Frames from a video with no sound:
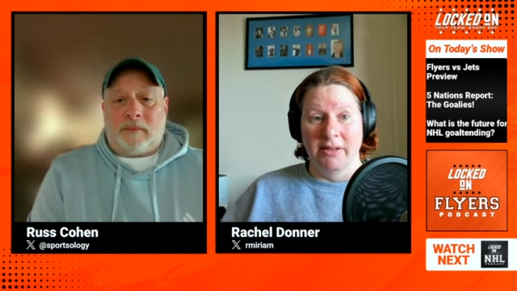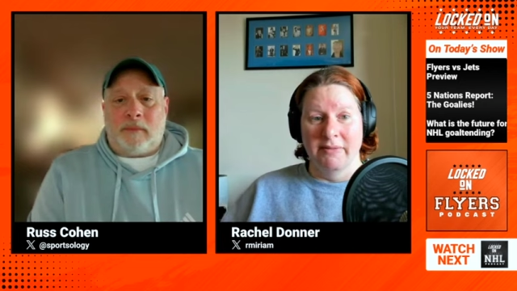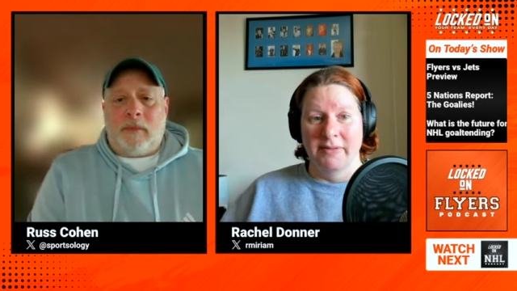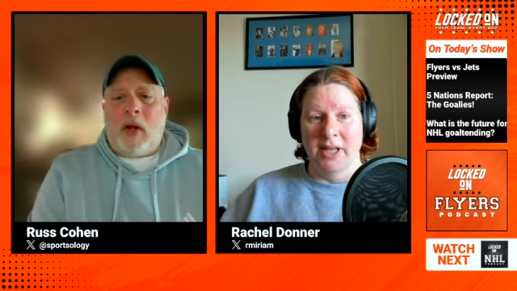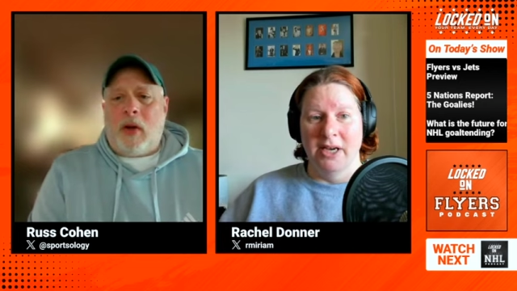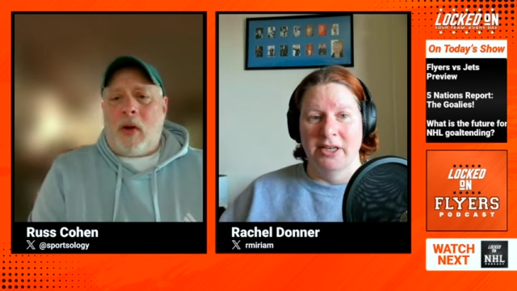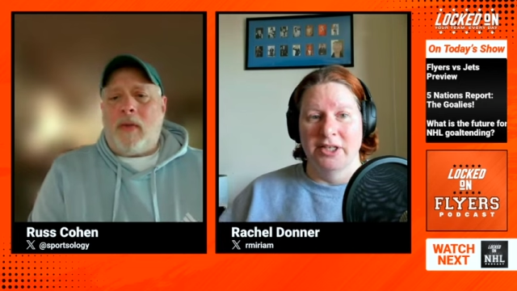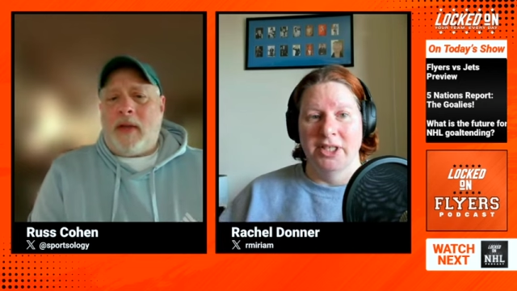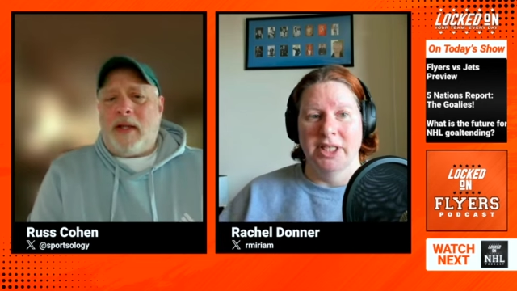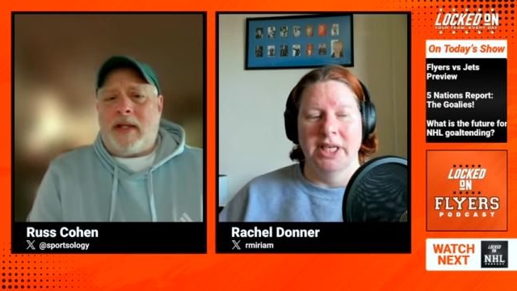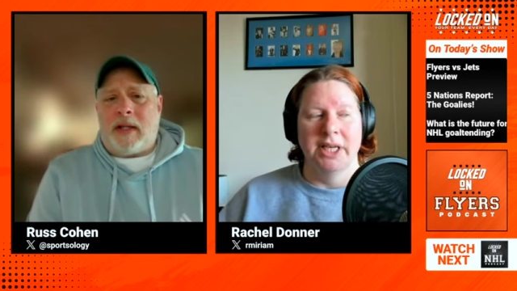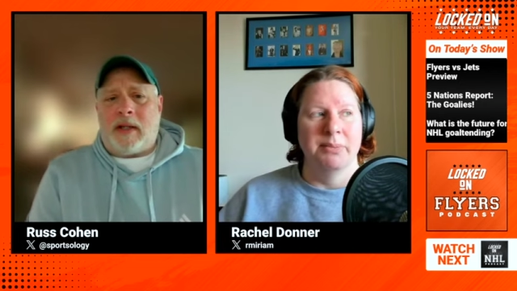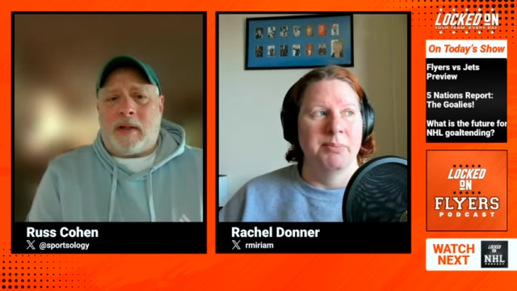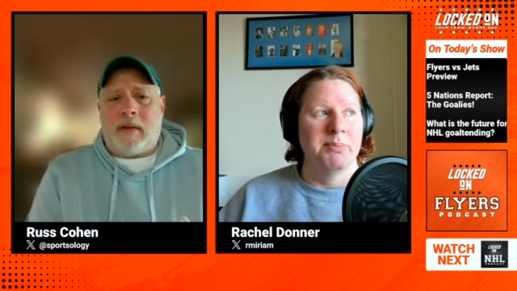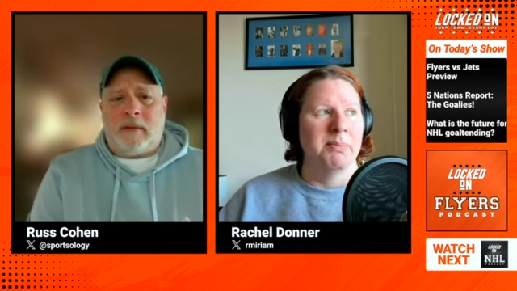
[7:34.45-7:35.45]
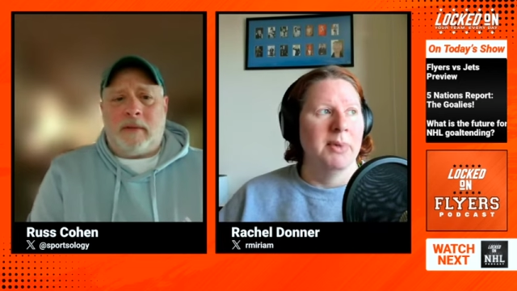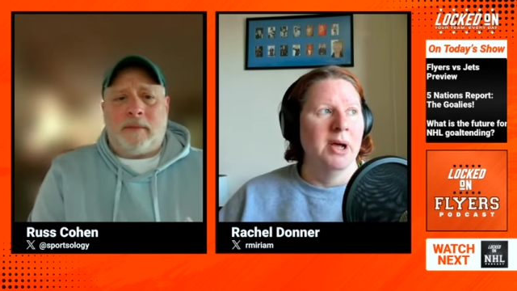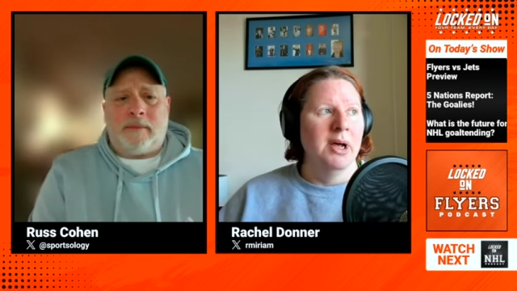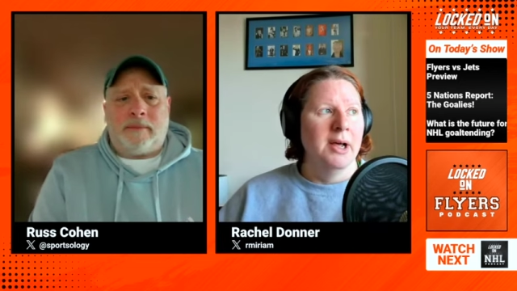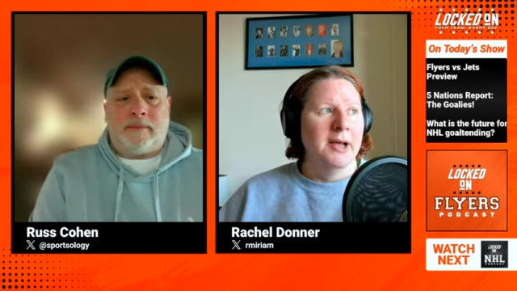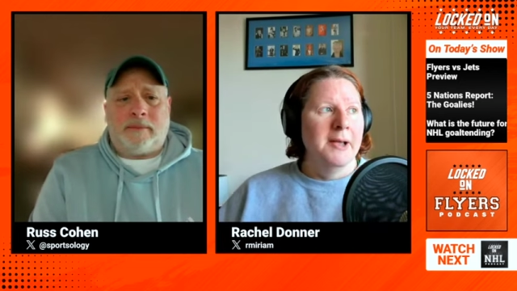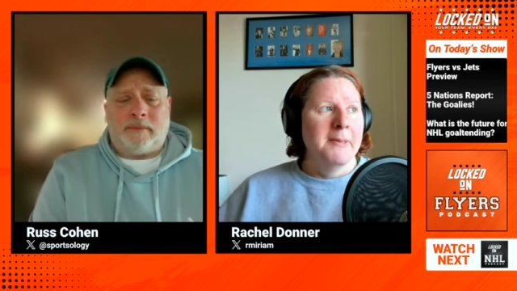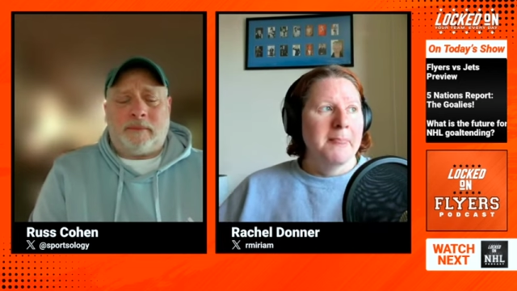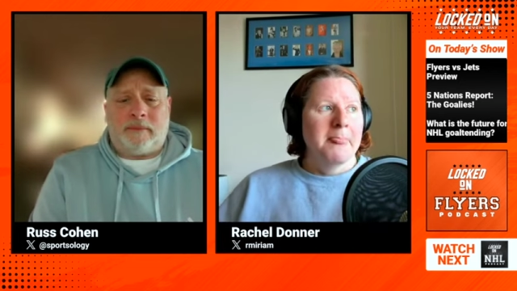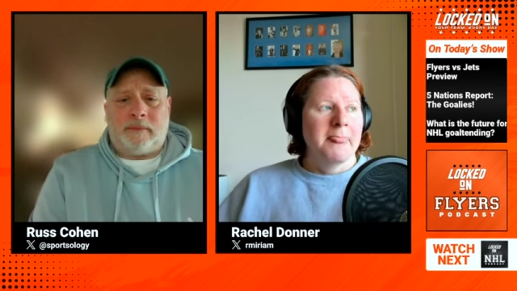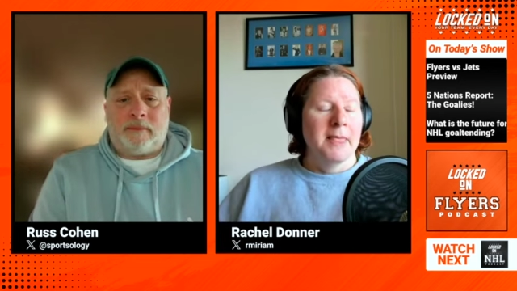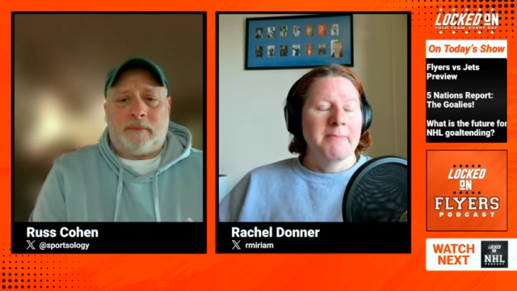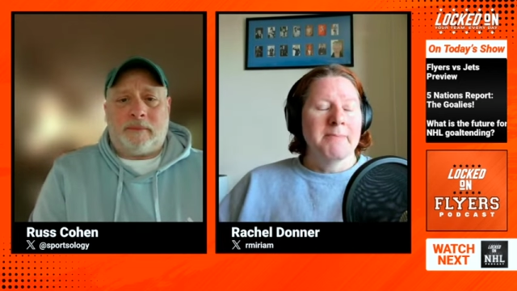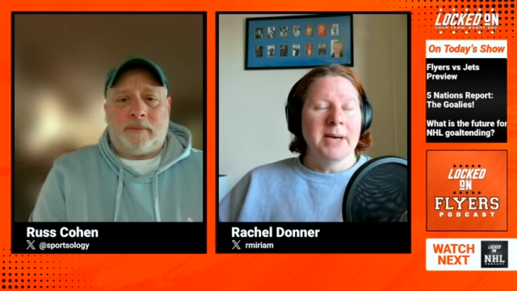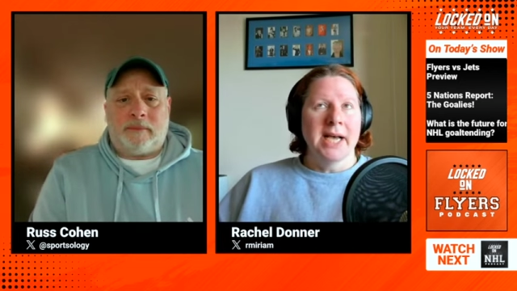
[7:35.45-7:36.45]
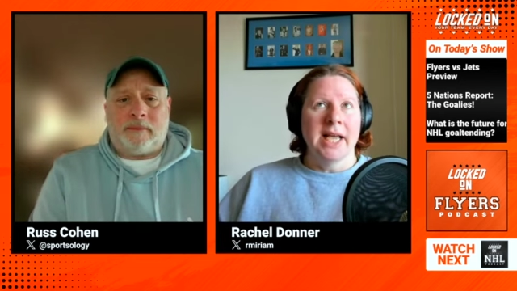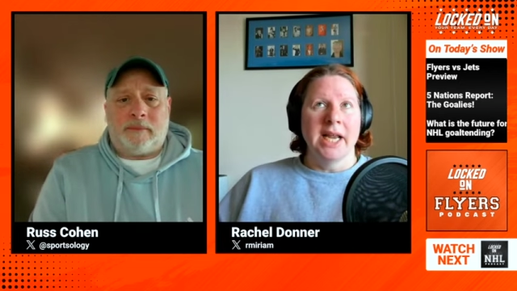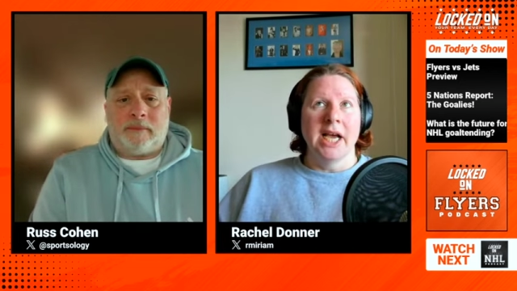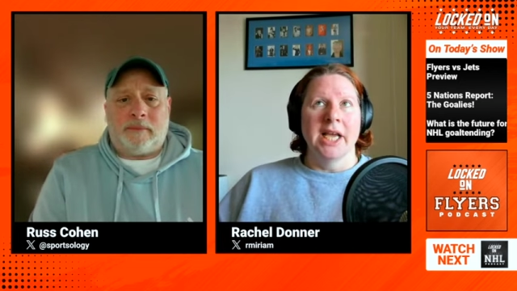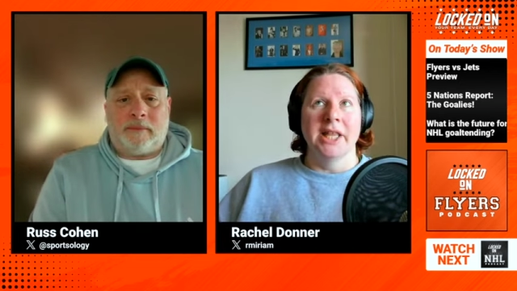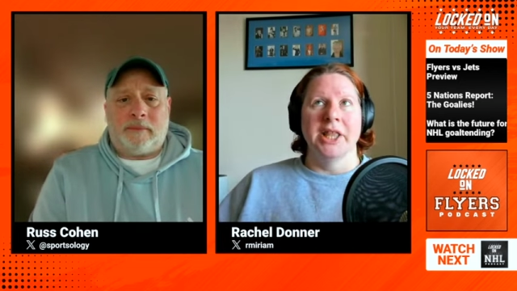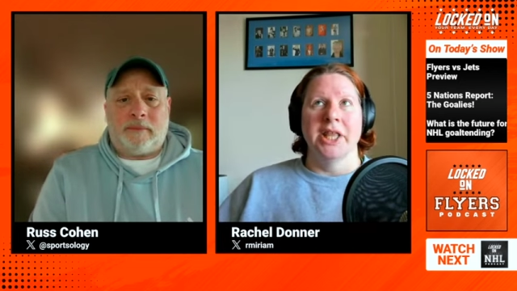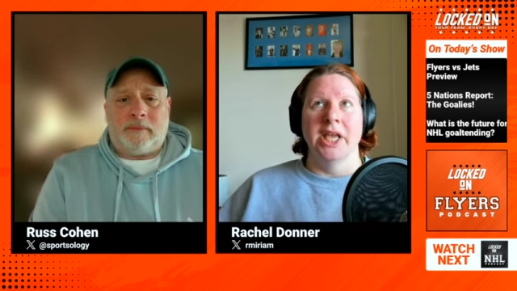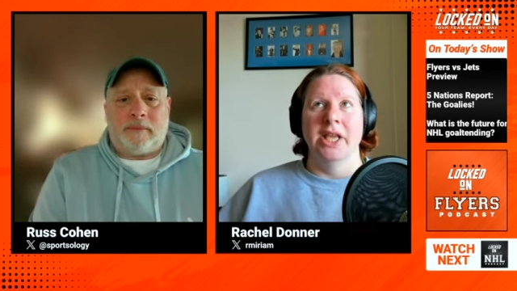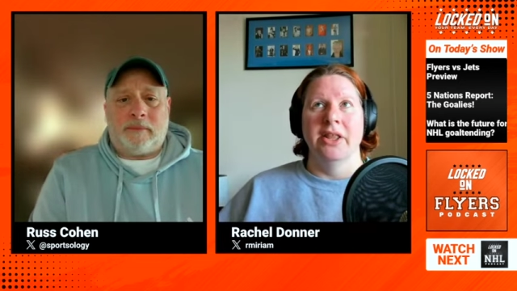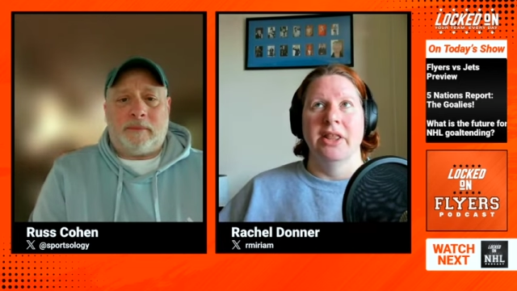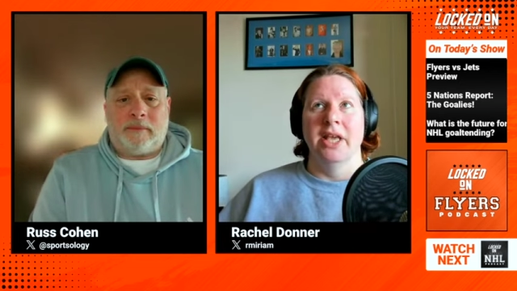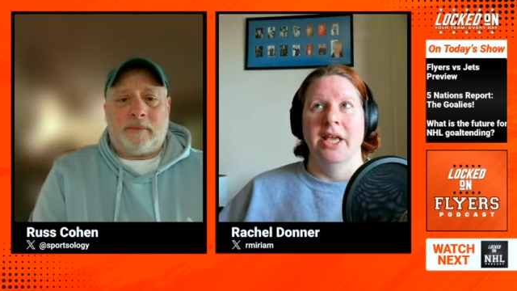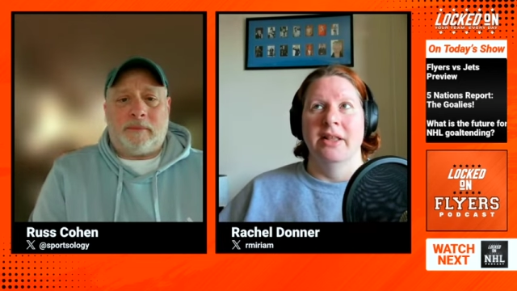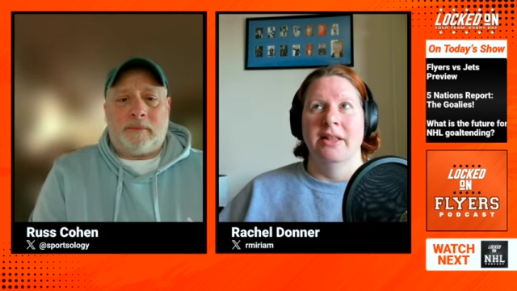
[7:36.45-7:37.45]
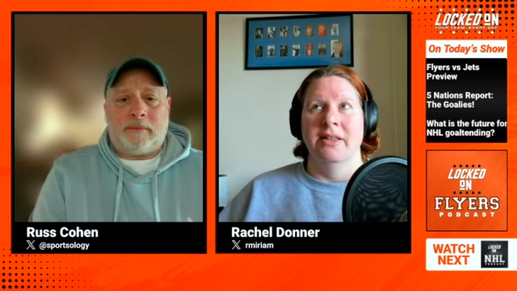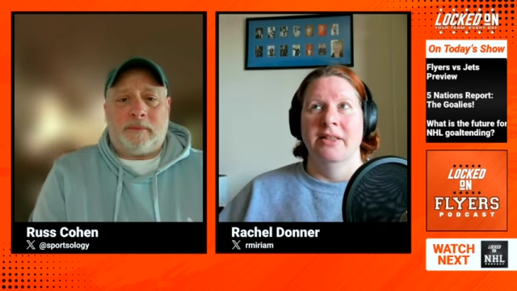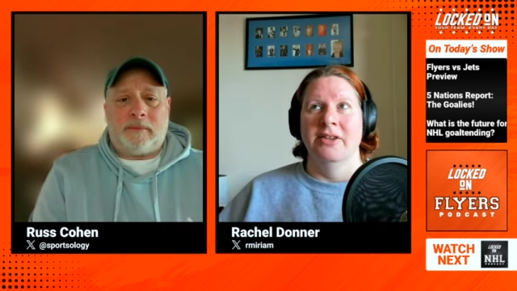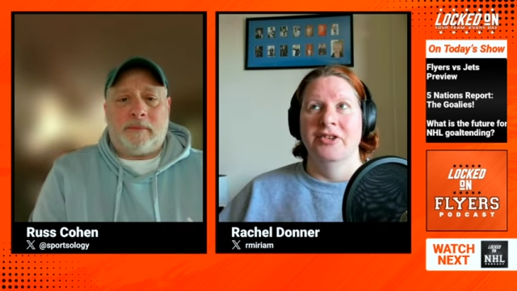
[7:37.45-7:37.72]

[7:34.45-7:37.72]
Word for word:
Speaker 1: The no, they did. But I think that the